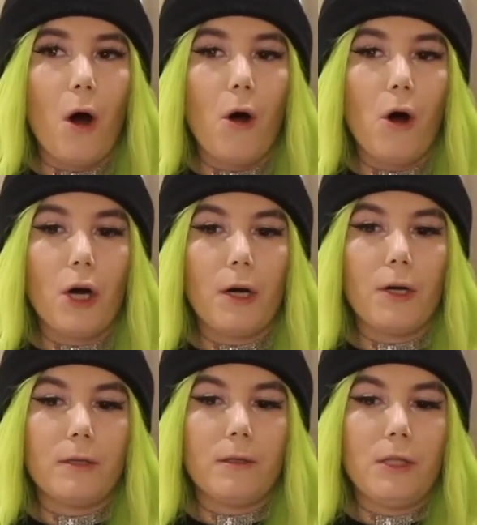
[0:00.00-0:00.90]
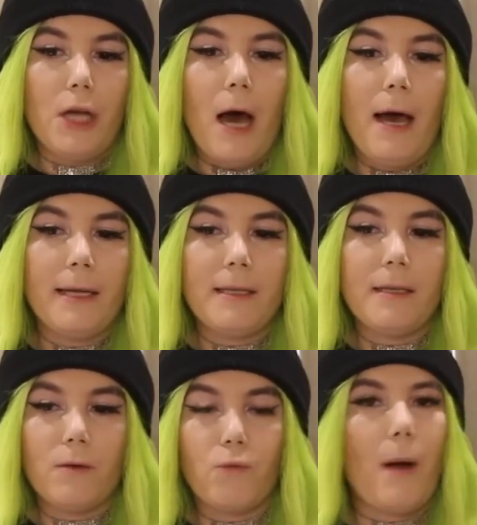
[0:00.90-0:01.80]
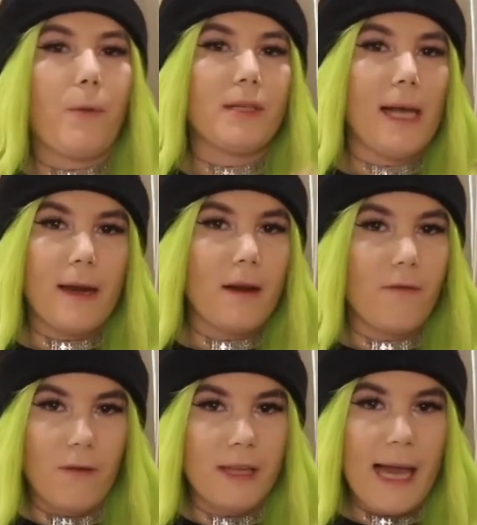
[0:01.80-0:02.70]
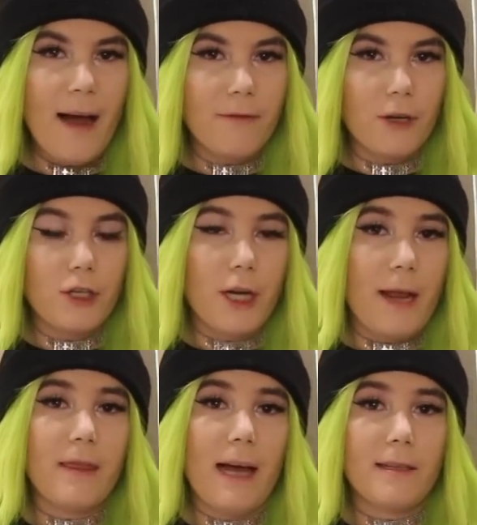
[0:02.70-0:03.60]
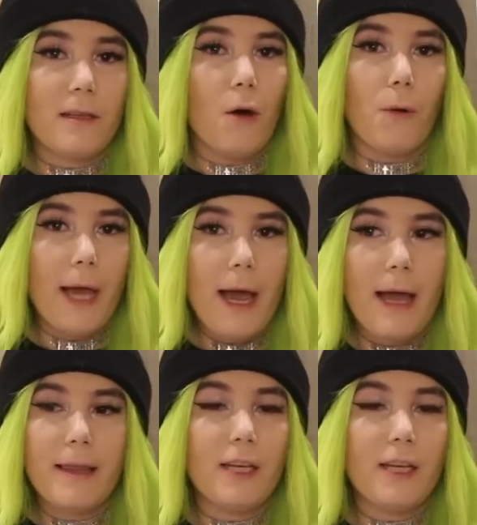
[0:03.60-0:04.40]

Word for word: are not representative of the average, and that's okay.